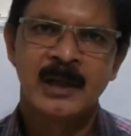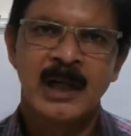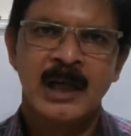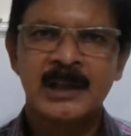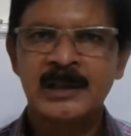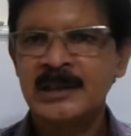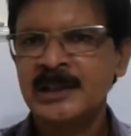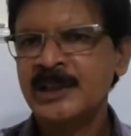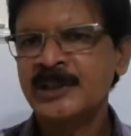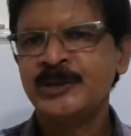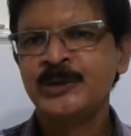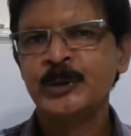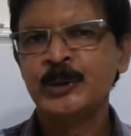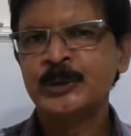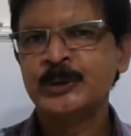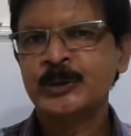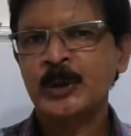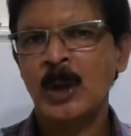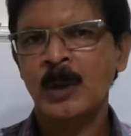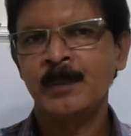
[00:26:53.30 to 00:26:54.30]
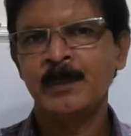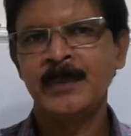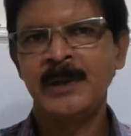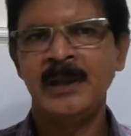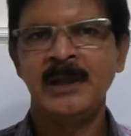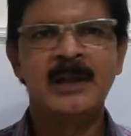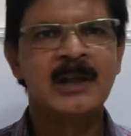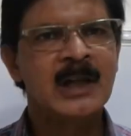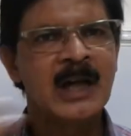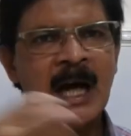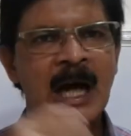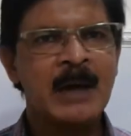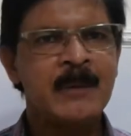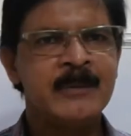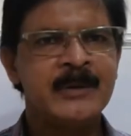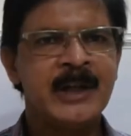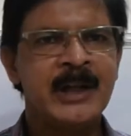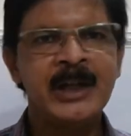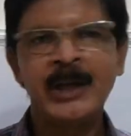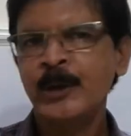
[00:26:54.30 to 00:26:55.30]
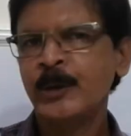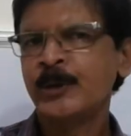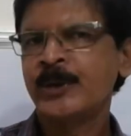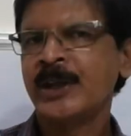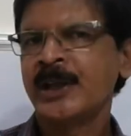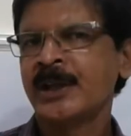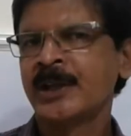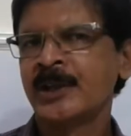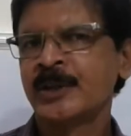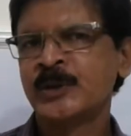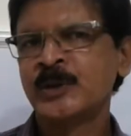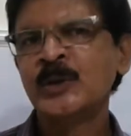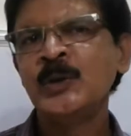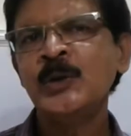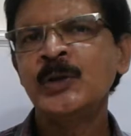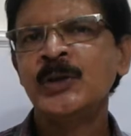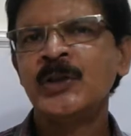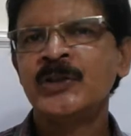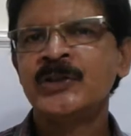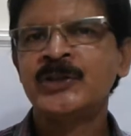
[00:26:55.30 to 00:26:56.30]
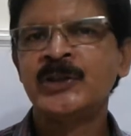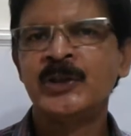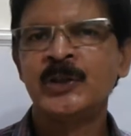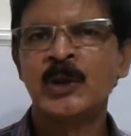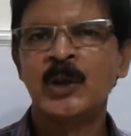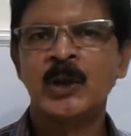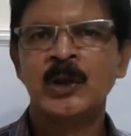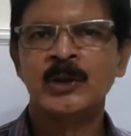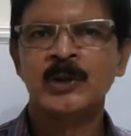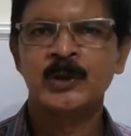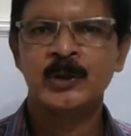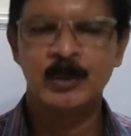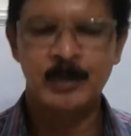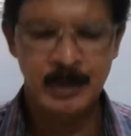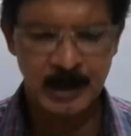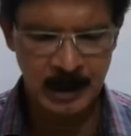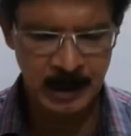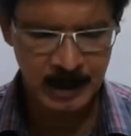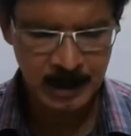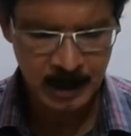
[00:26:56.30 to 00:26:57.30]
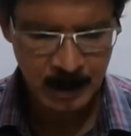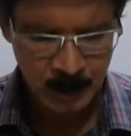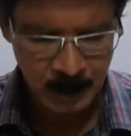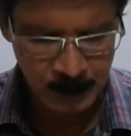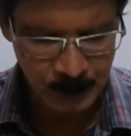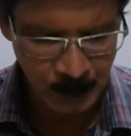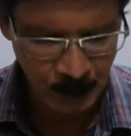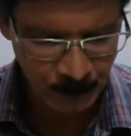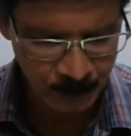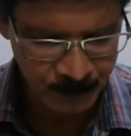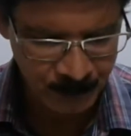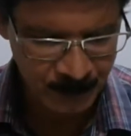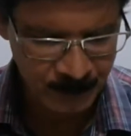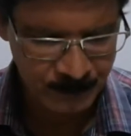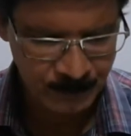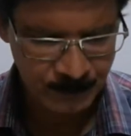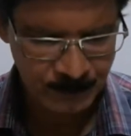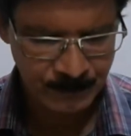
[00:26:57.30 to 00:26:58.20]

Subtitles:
Unless you stop me, I am ready to take her to Chinon to meet Dauphin.